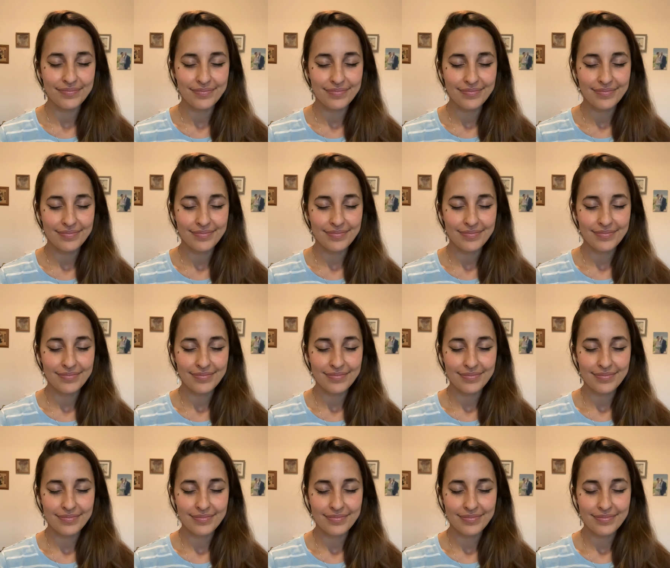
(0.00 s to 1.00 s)

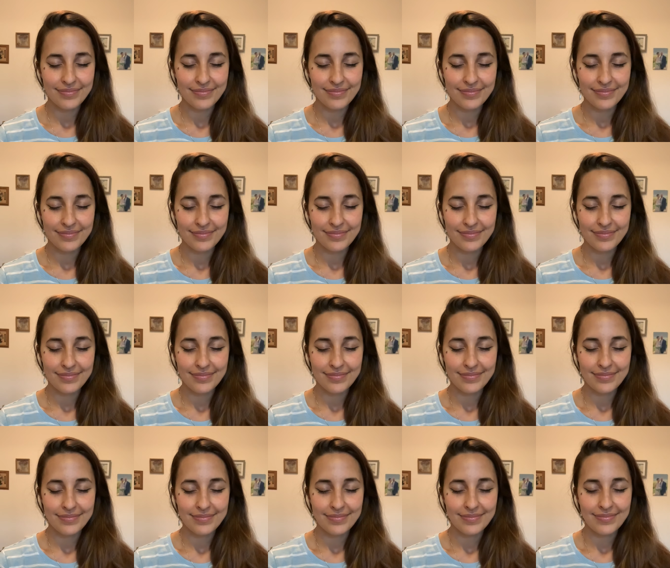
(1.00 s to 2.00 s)

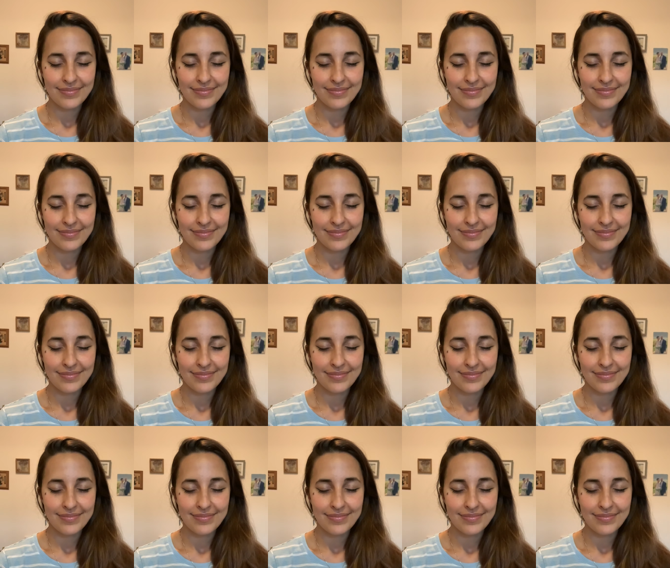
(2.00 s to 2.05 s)
Nothing is said.